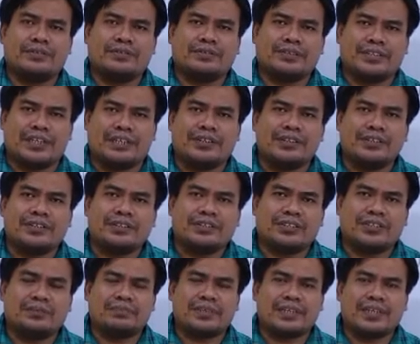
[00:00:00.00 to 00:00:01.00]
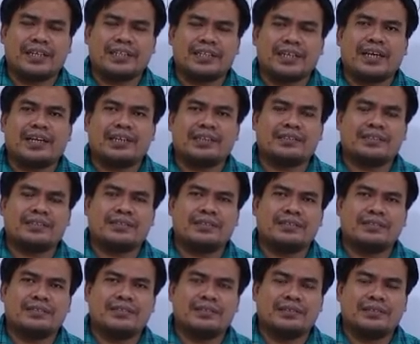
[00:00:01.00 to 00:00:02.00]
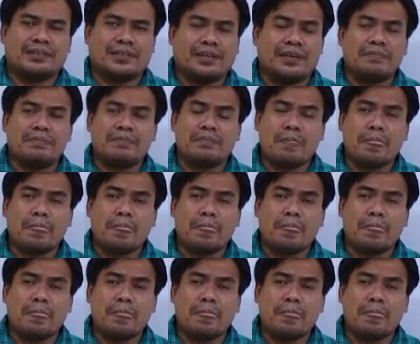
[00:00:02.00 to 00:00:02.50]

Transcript: center or something like that. Yep.